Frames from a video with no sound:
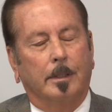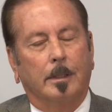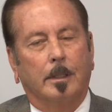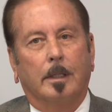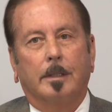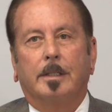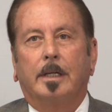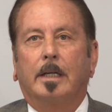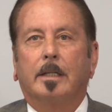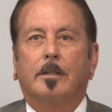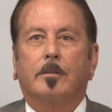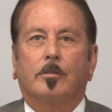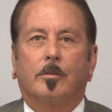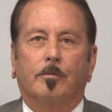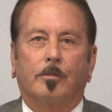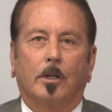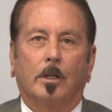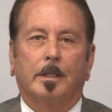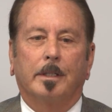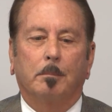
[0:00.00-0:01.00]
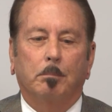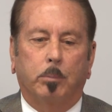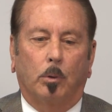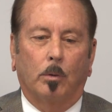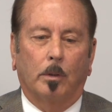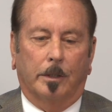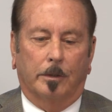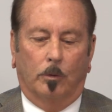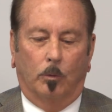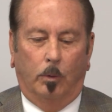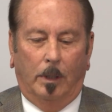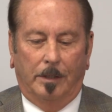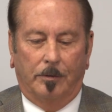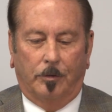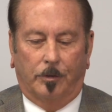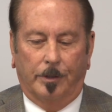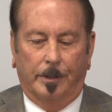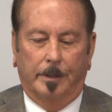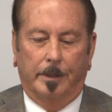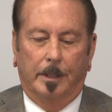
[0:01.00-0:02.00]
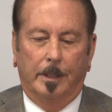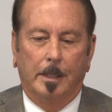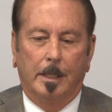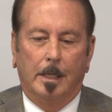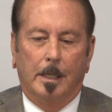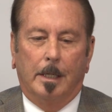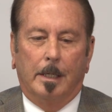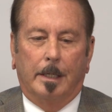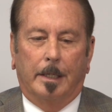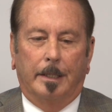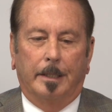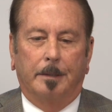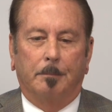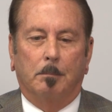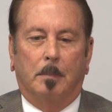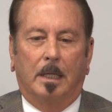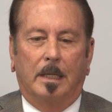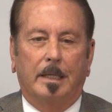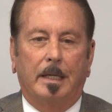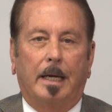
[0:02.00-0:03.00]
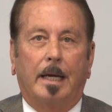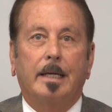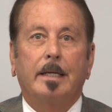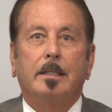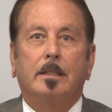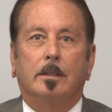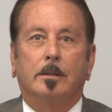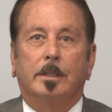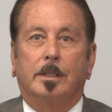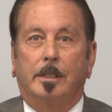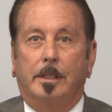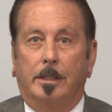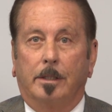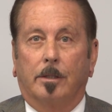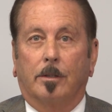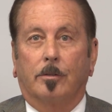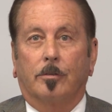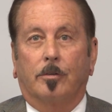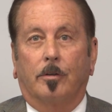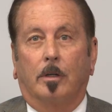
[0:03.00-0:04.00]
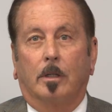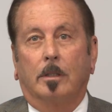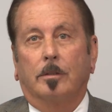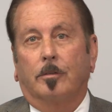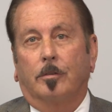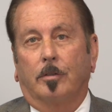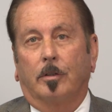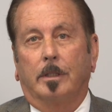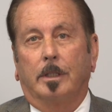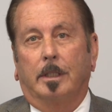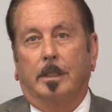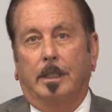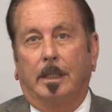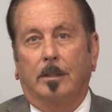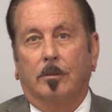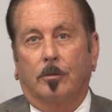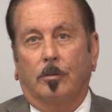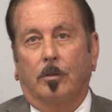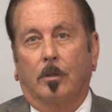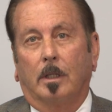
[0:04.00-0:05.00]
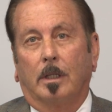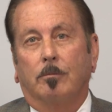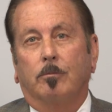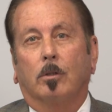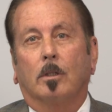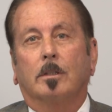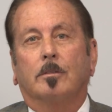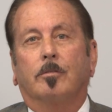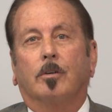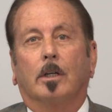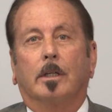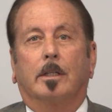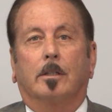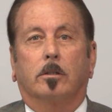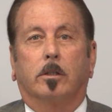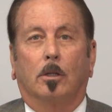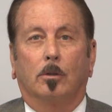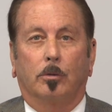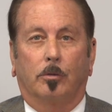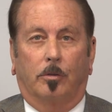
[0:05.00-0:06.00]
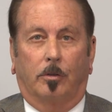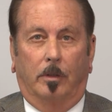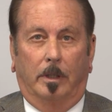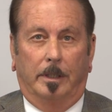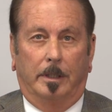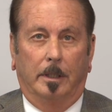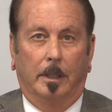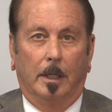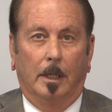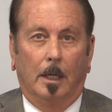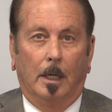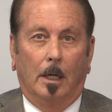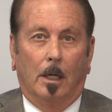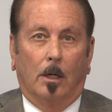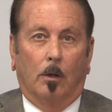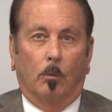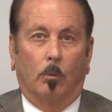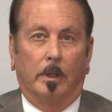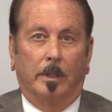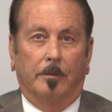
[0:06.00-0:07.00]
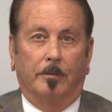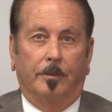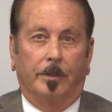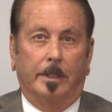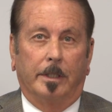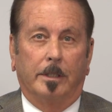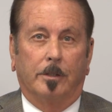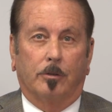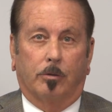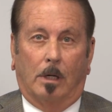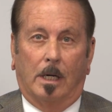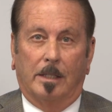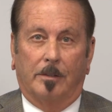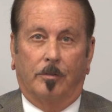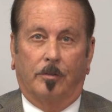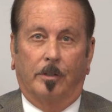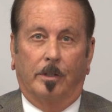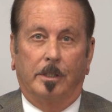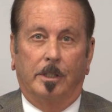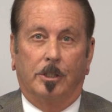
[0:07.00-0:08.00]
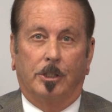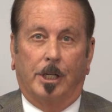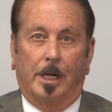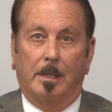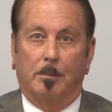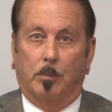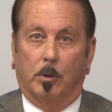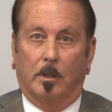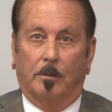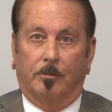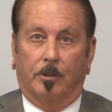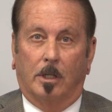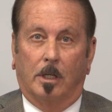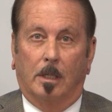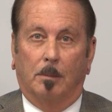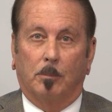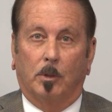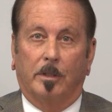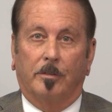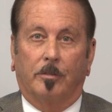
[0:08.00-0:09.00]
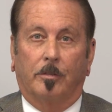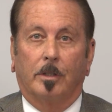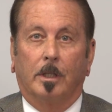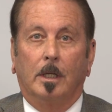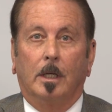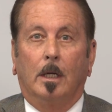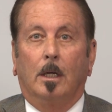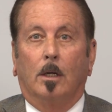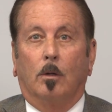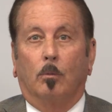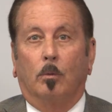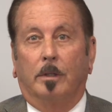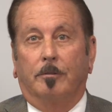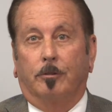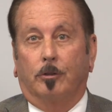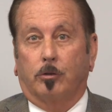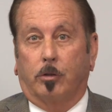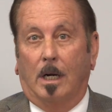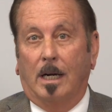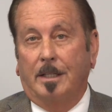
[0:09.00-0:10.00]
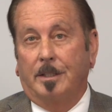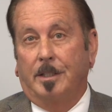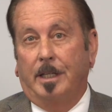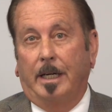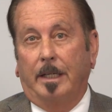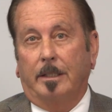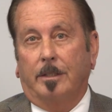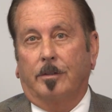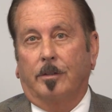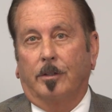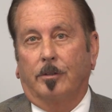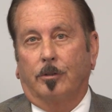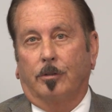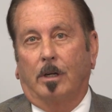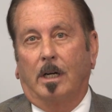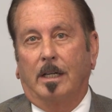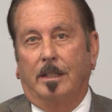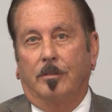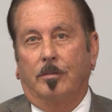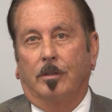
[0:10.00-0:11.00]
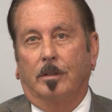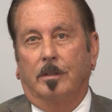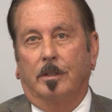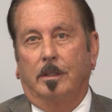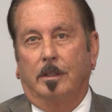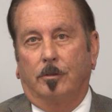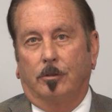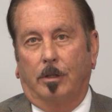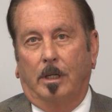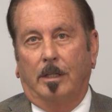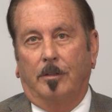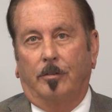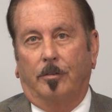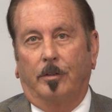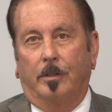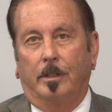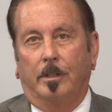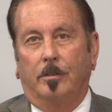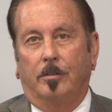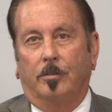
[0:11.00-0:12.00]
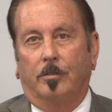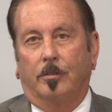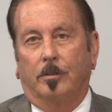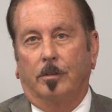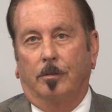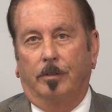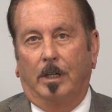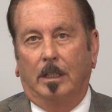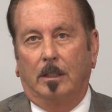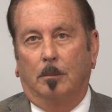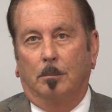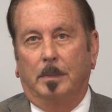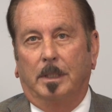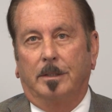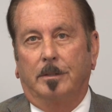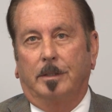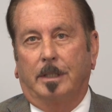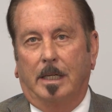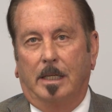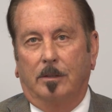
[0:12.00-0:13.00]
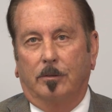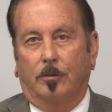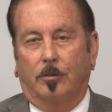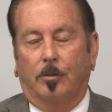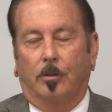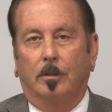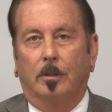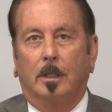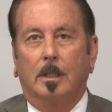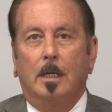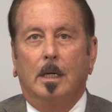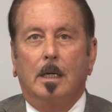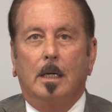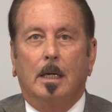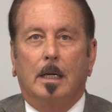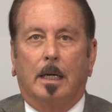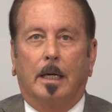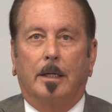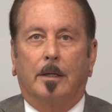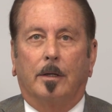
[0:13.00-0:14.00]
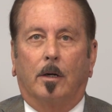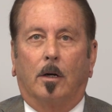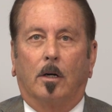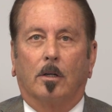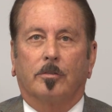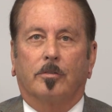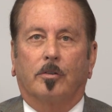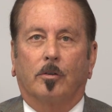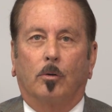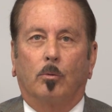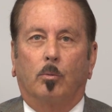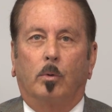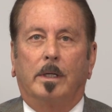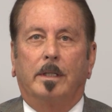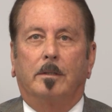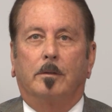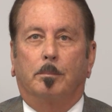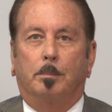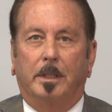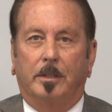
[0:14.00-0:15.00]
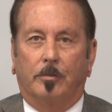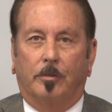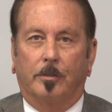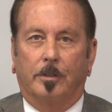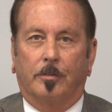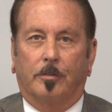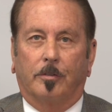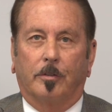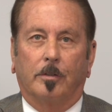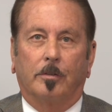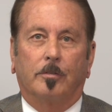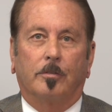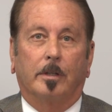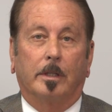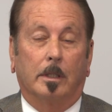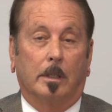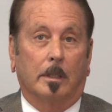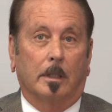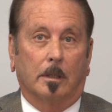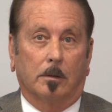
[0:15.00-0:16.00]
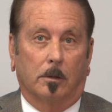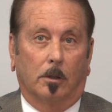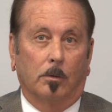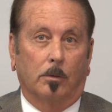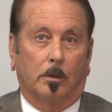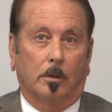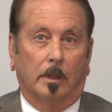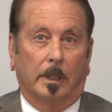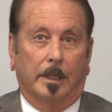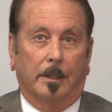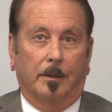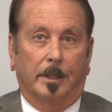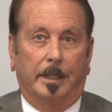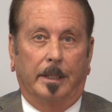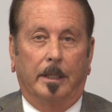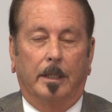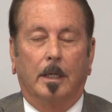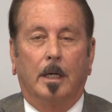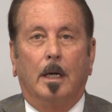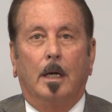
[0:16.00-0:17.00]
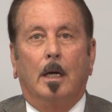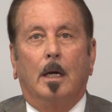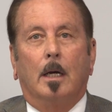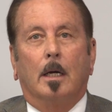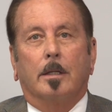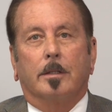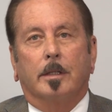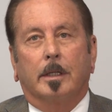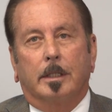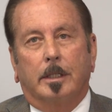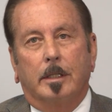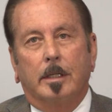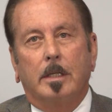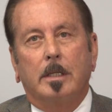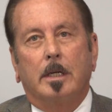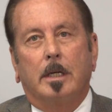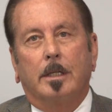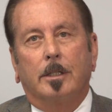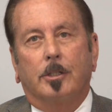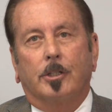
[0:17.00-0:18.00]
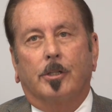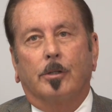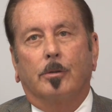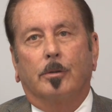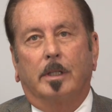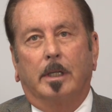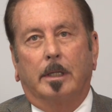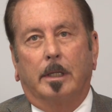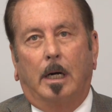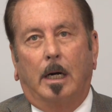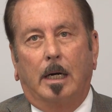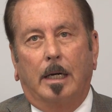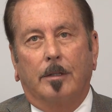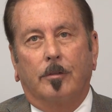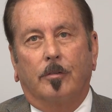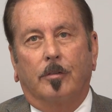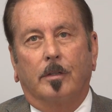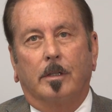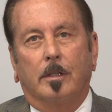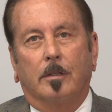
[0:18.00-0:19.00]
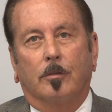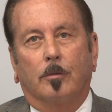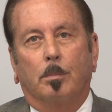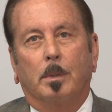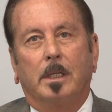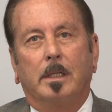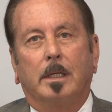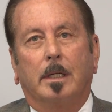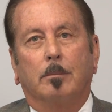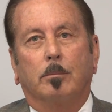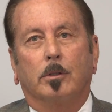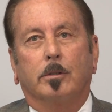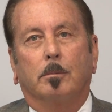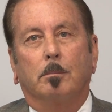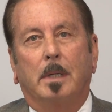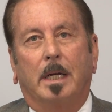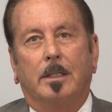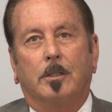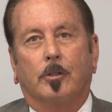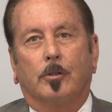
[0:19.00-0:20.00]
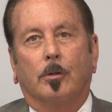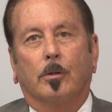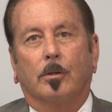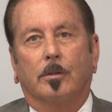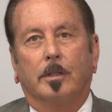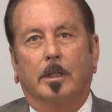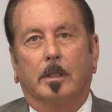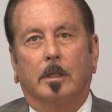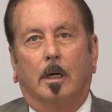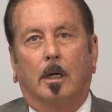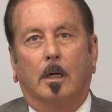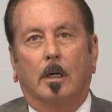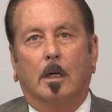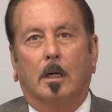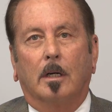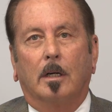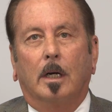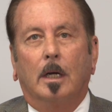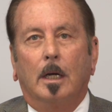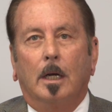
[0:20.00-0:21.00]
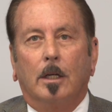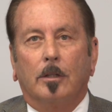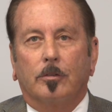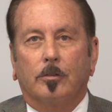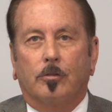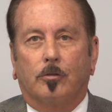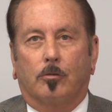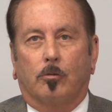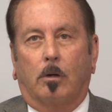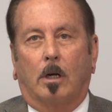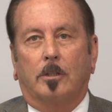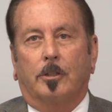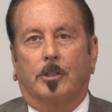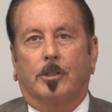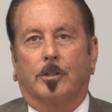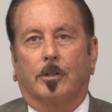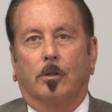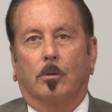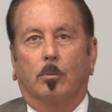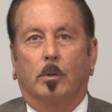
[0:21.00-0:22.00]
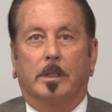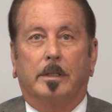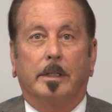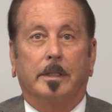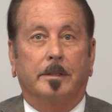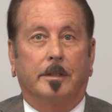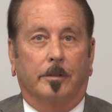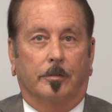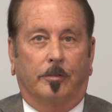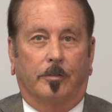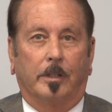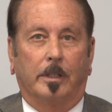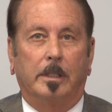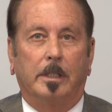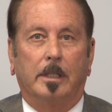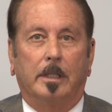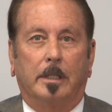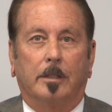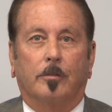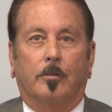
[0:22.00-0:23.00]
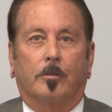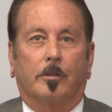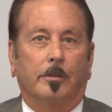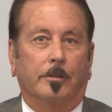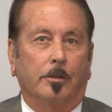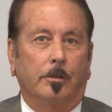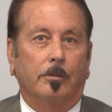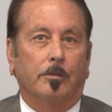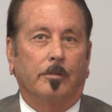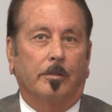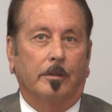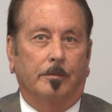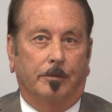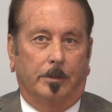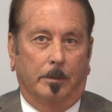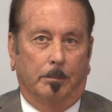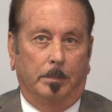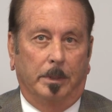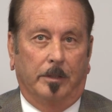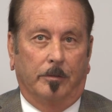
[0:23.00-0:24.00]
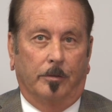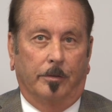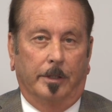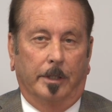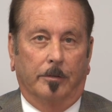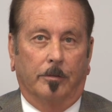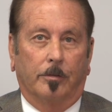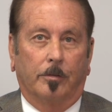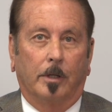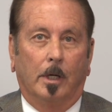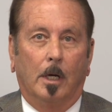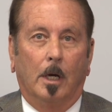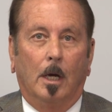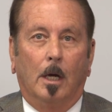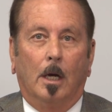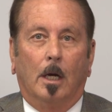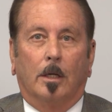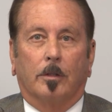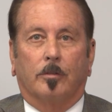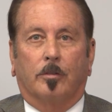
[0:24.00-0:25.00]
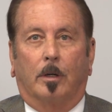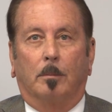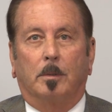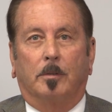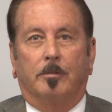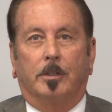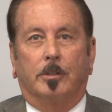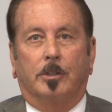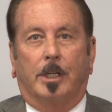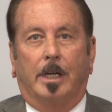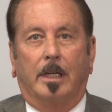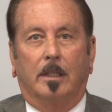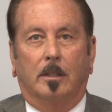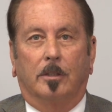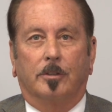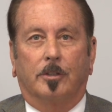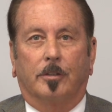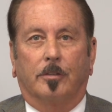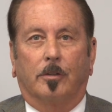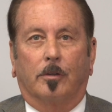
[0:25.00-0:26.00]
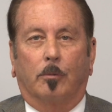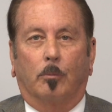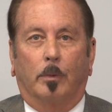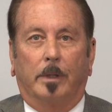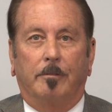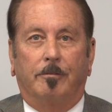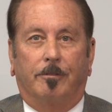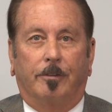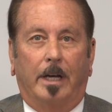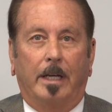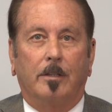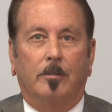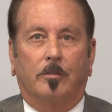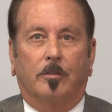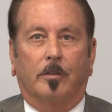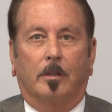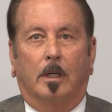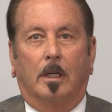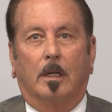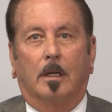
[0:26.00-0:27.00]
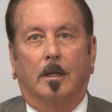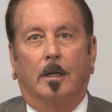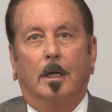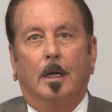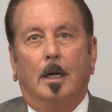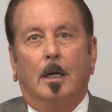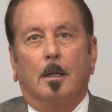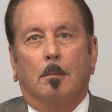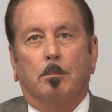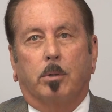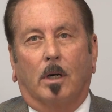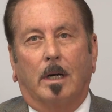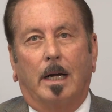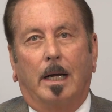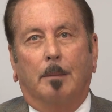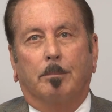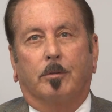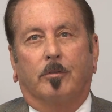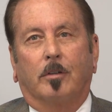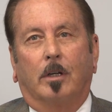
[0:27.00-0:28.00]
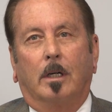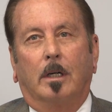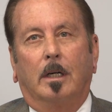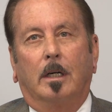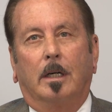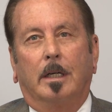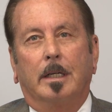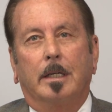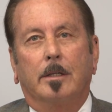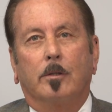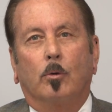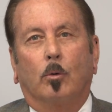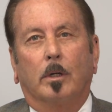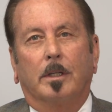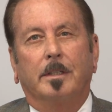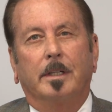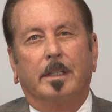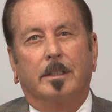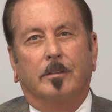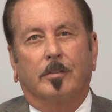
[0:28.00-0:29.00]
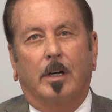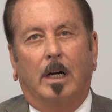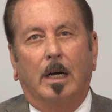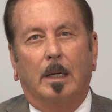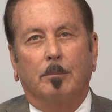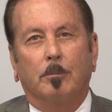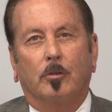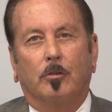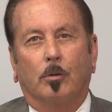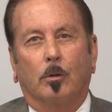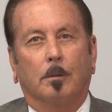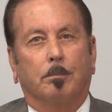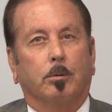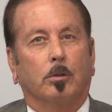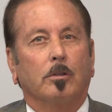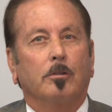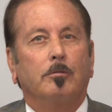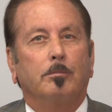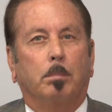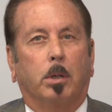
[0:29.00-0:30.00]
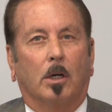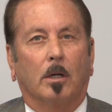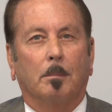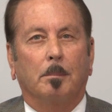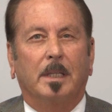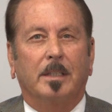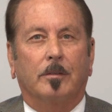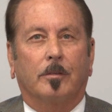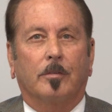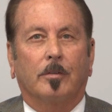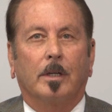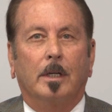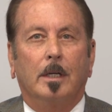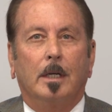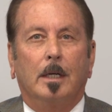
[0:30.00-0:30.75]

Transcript: That is a very important question. In my 8 years on City Council, I've worked very closely with the Tri-City Chamber of Commerce, with TriDec, the Tri-Cities Development Council, and also with businesses in our local area. The key issue that I see is being able to make sure that our structure within the city is conducive to business. Some of the challenges that we face are perhaps inordinate times to approve permits.